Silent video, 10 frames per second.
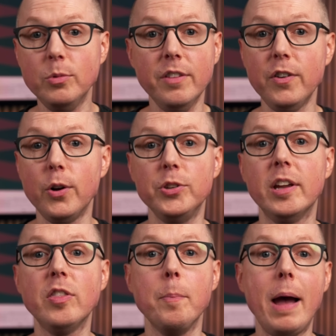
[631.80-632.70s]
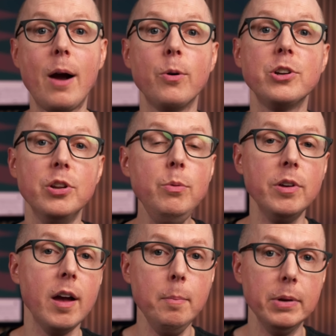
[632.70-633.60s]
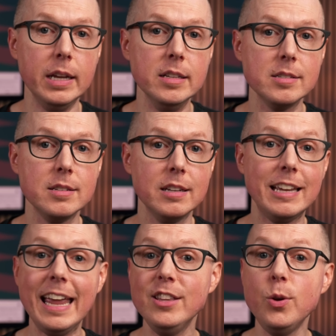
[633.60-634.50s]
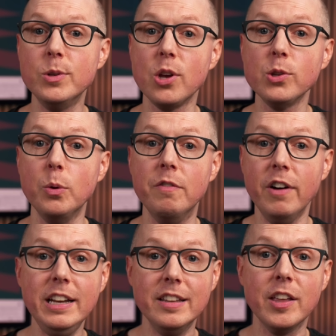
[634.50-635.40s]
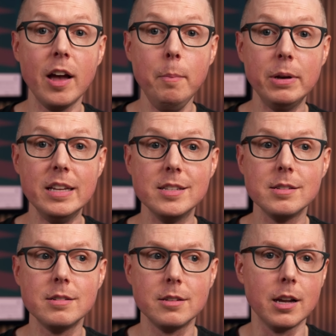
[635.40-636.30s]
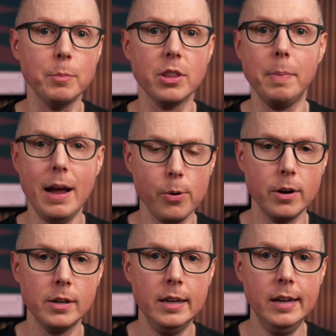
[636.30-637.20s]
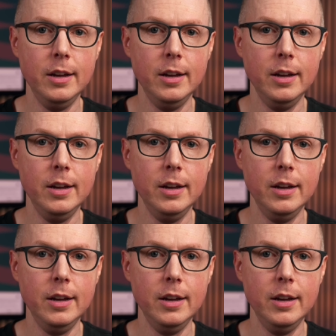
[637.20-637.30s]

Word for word: so difficult to get the power to the companies, Gansu has also invited the companies to come to the power.